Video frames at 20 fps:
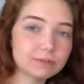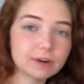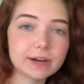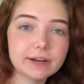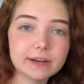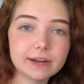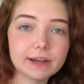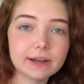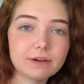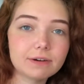
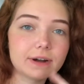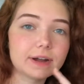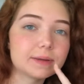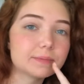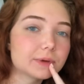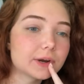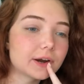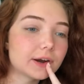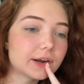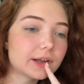Right now I'm
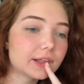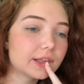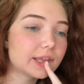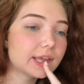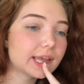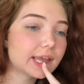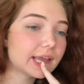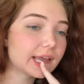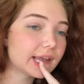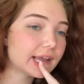
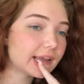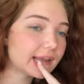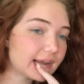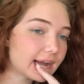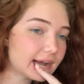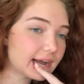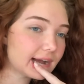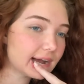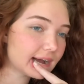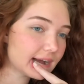currently
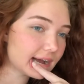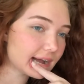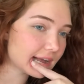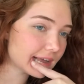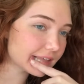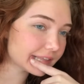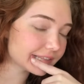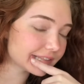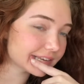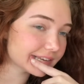
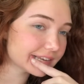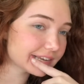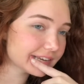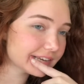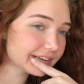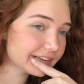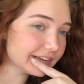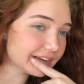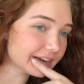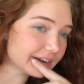
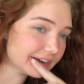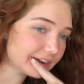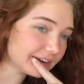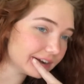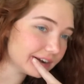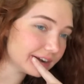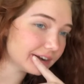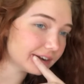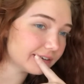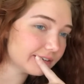thinking,
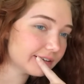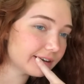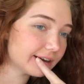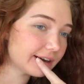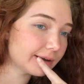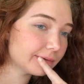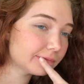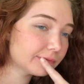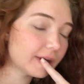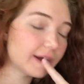
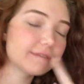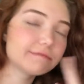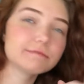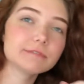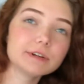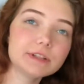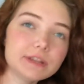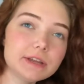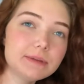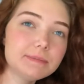I've
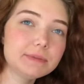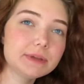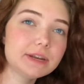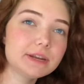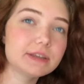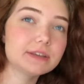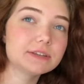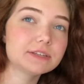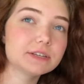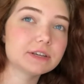really been
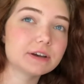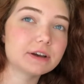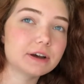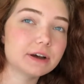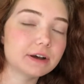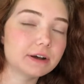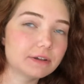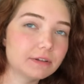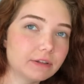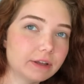
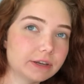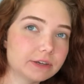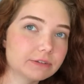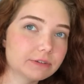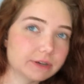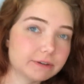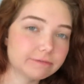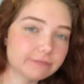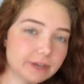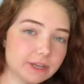into like
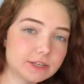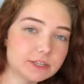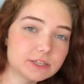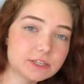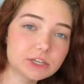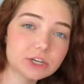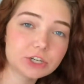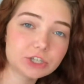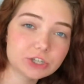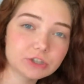doing
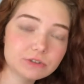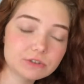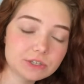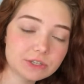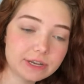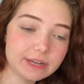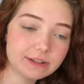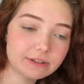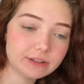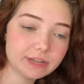fantasy shoots
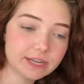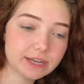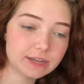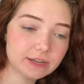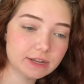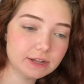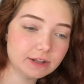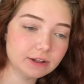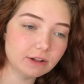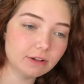lately,
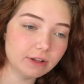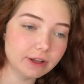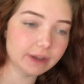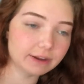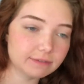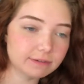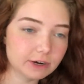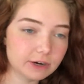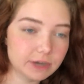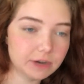
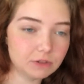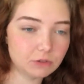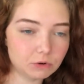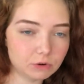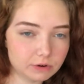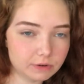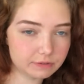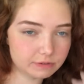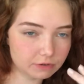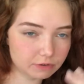like very
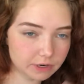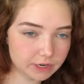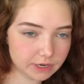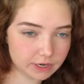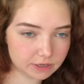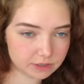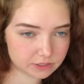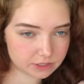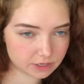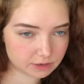Lord of the
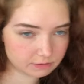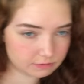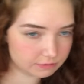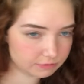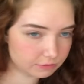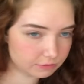Rings, Game of